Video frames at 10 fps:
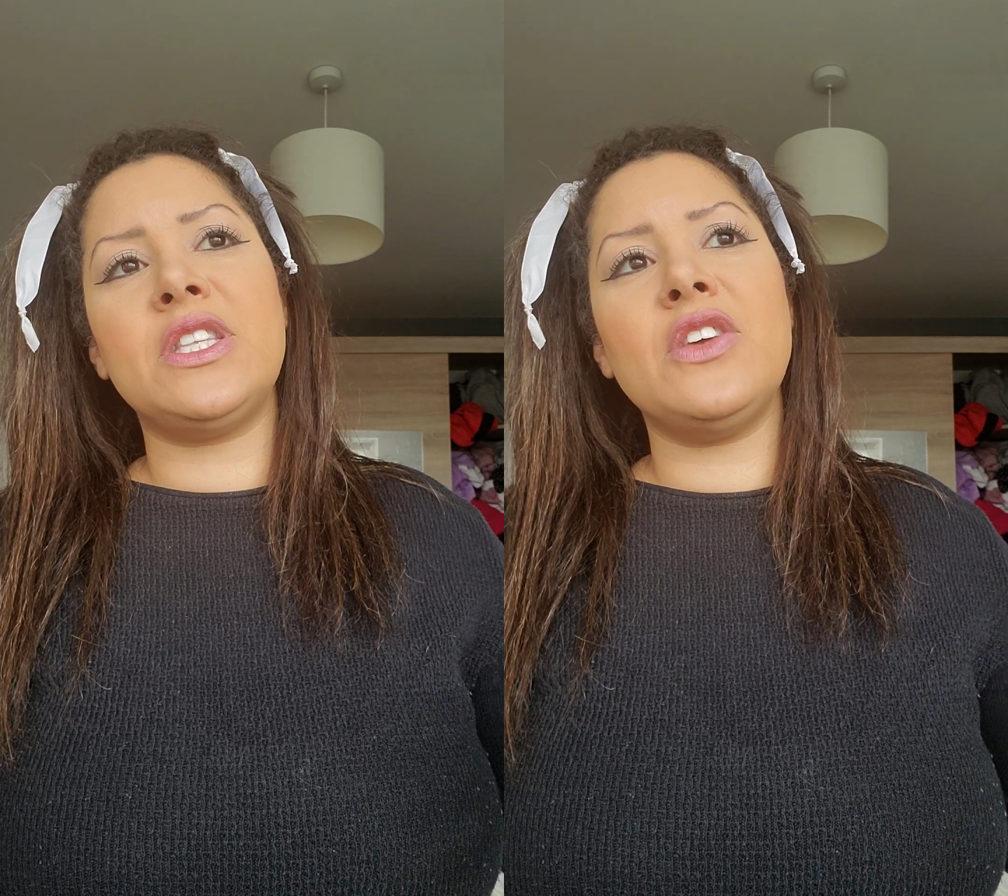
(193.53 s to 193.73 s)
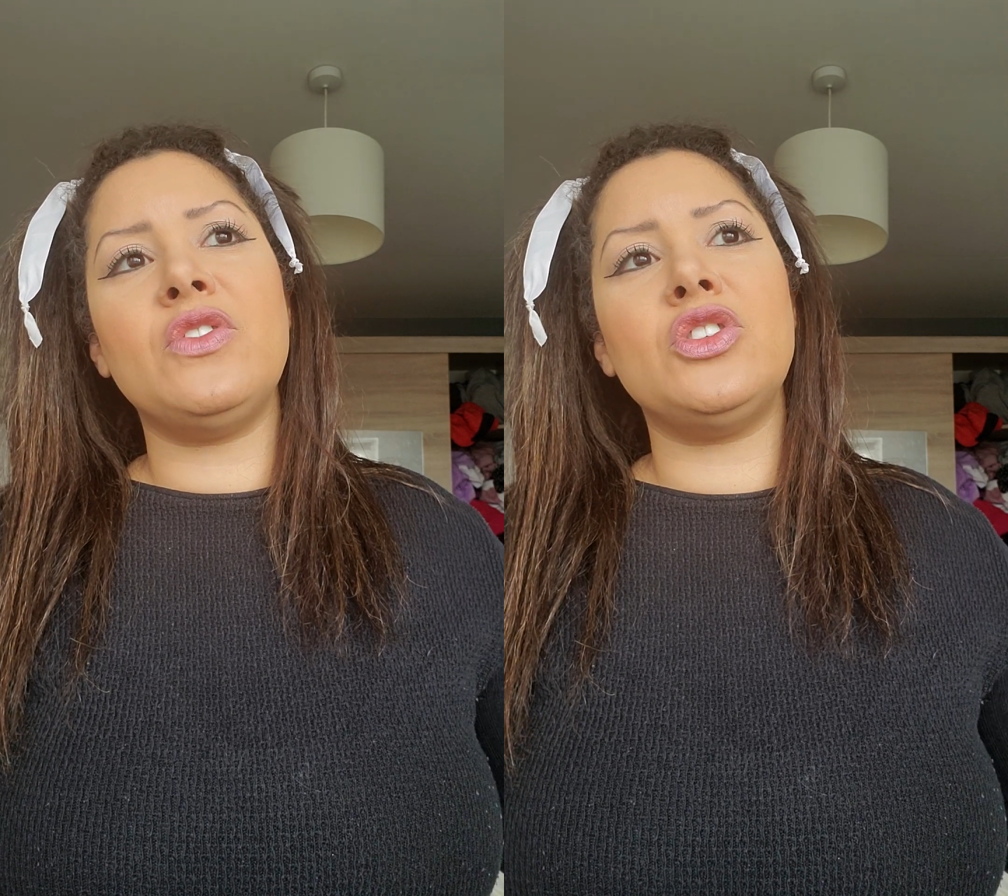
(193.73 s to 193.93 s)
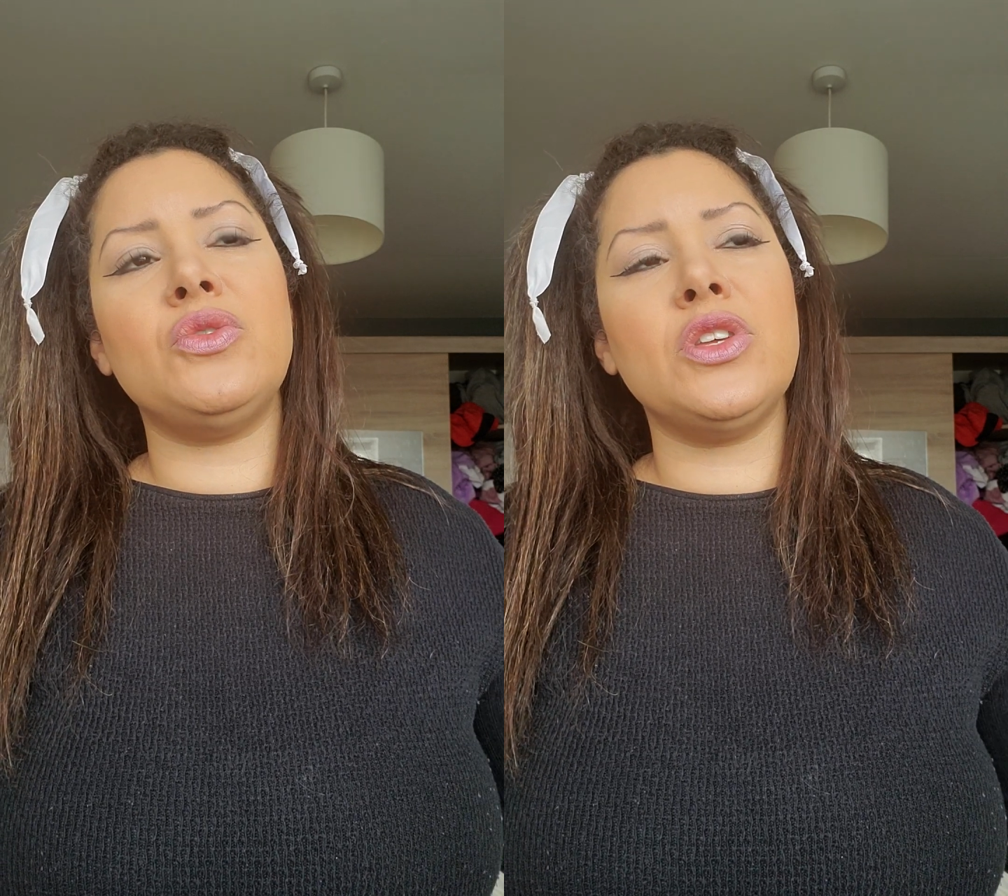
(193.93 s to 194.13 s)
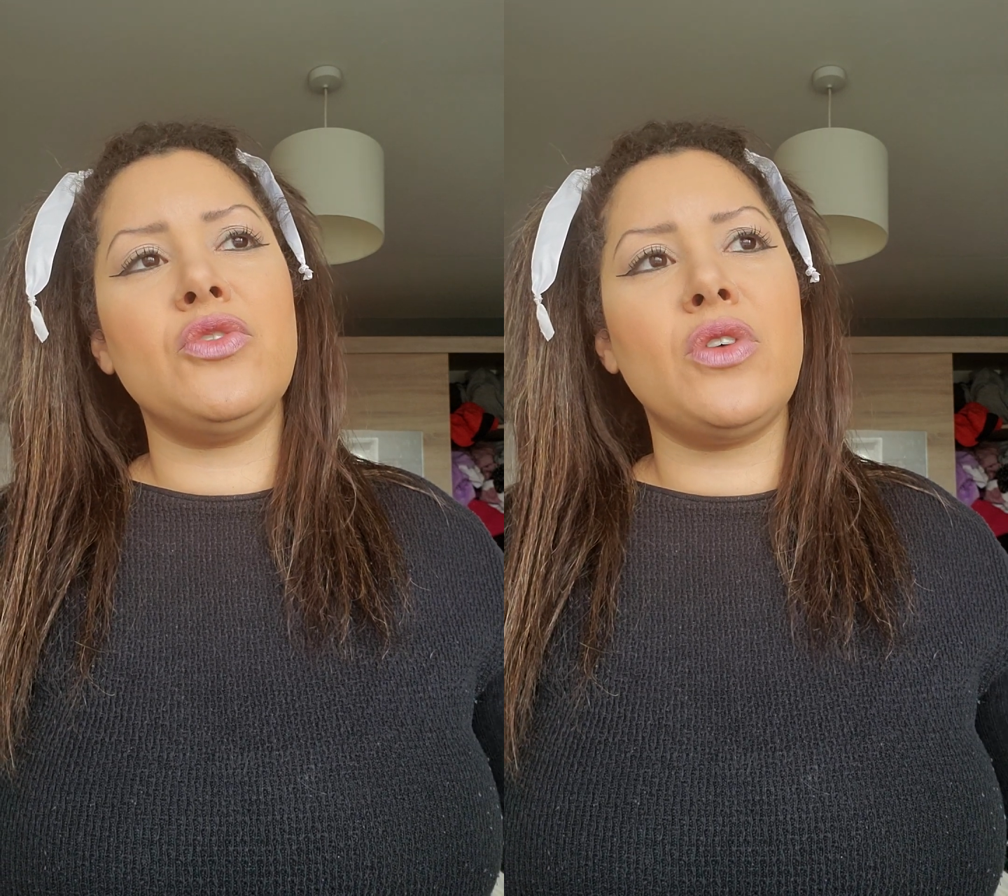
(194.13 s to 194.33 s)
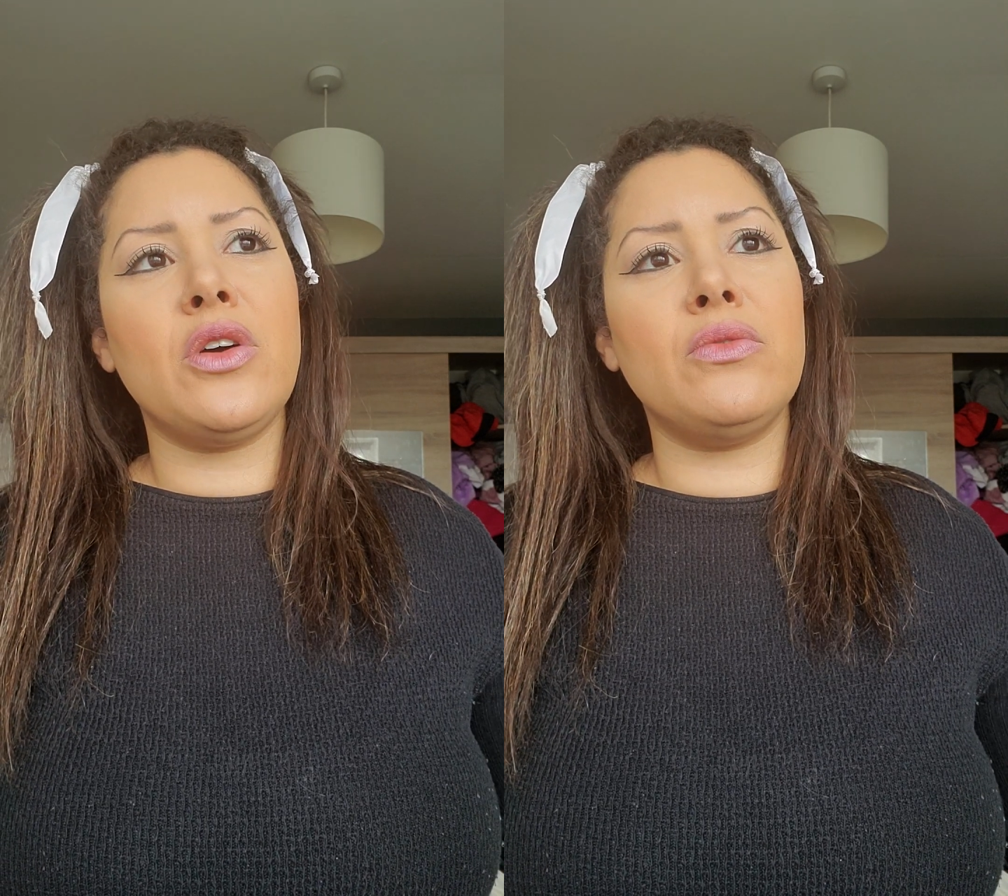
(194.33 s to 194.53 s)
if you're doing
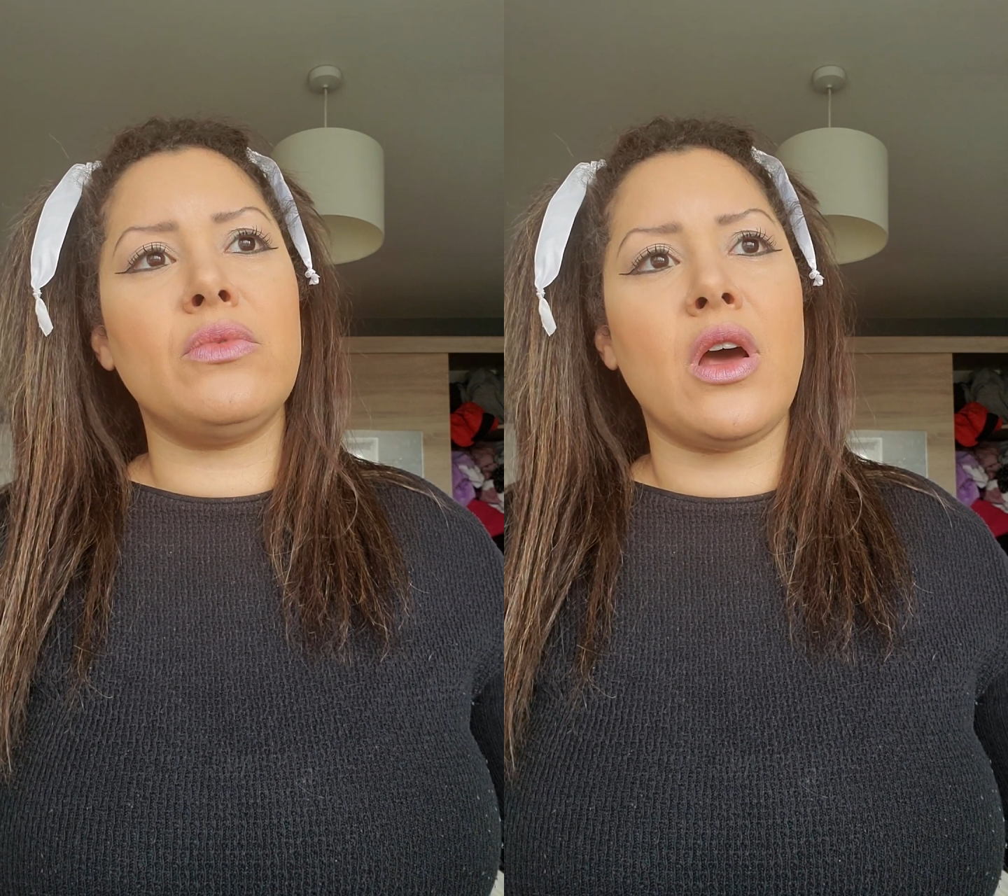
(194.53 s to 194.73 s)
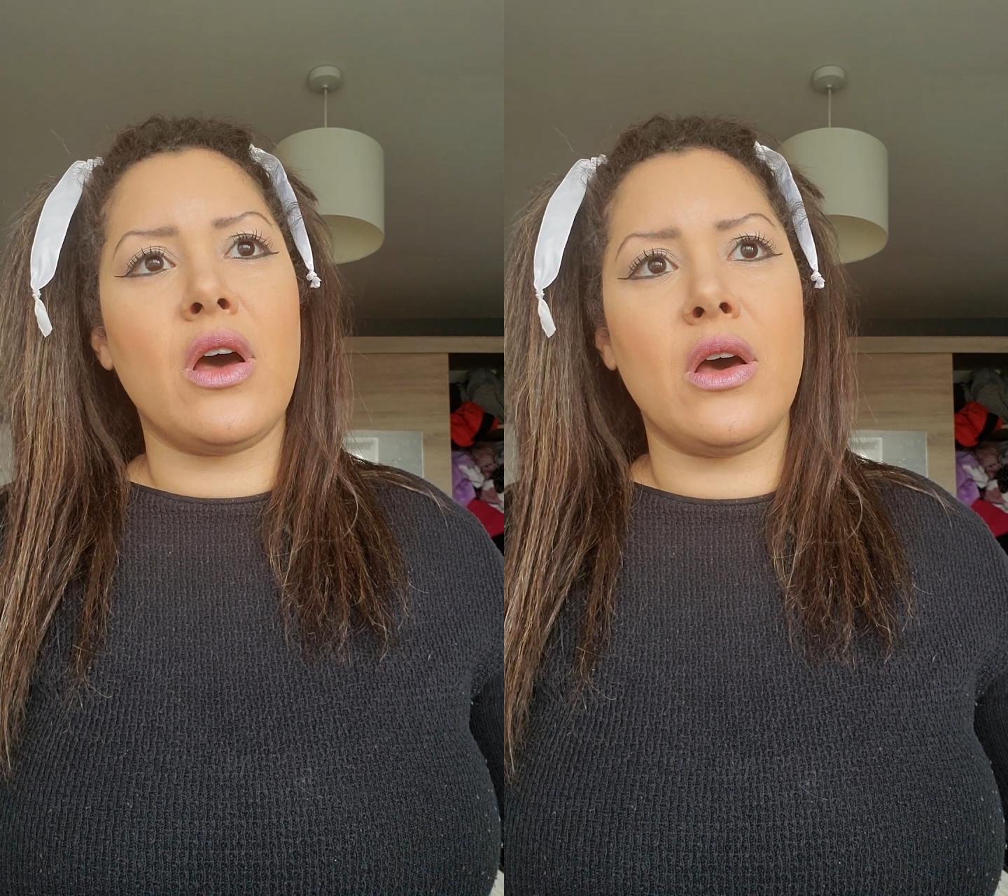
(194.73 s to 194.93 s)
your own